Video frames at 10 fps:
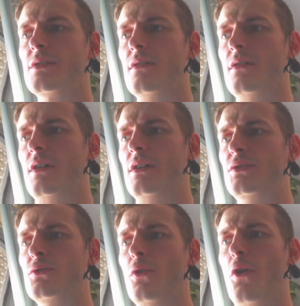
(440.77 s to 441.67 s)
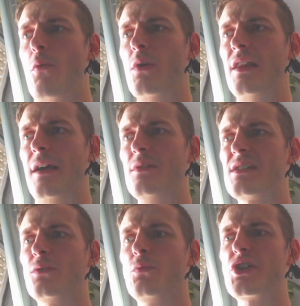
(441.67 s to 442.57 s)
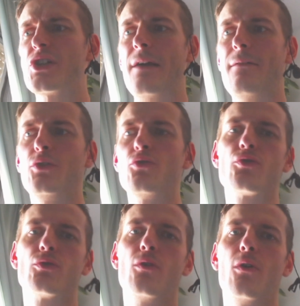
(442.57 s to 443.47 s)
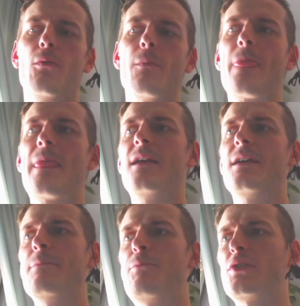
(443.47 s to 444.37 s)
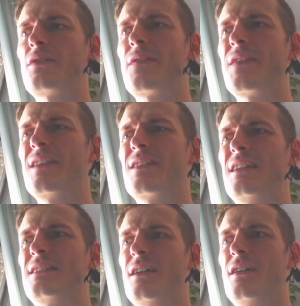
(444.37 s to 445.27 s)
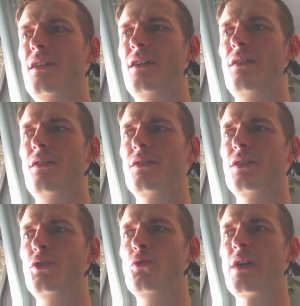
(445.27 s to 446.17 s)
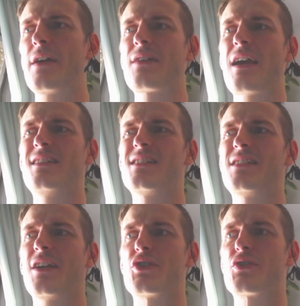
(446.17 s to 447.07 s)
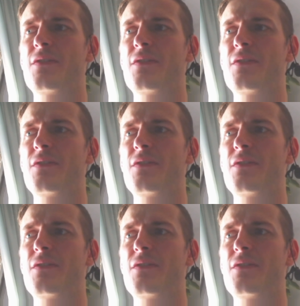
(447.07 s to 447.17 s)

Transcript: to lower levels, and which level you should go, important thing that you have kind of stage.